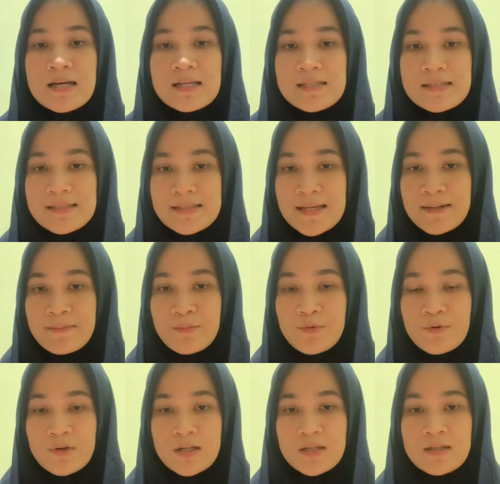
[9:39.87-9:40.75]

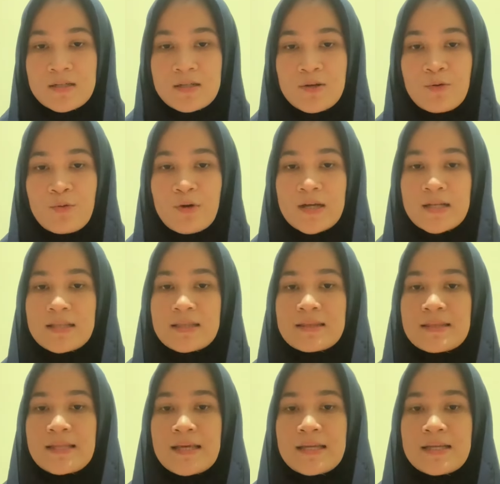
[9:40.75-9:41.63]
someone what
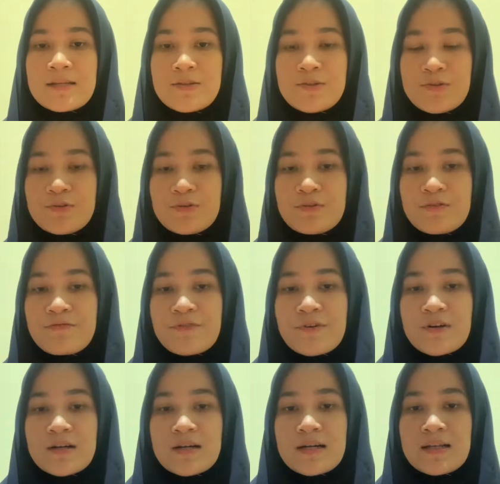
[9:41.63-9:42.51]
they do
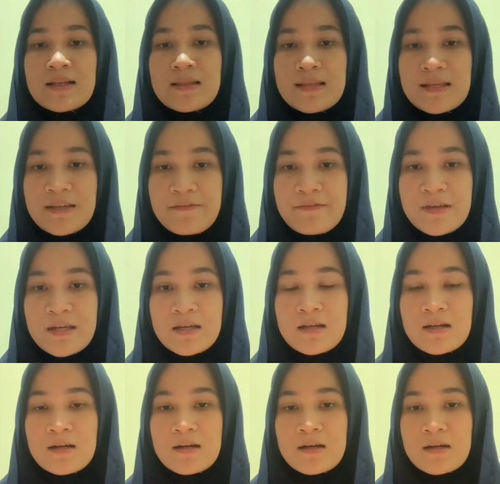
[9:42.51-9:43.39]
for a
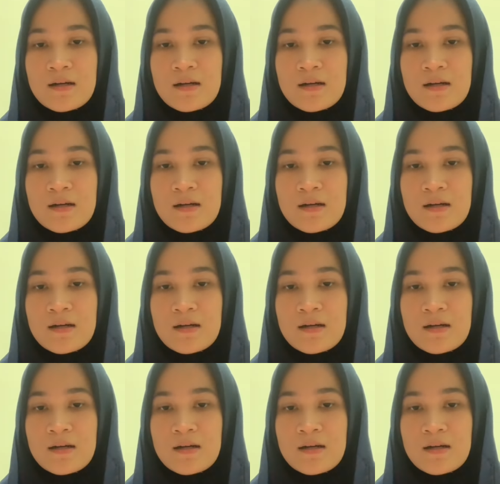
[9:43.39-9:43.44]
living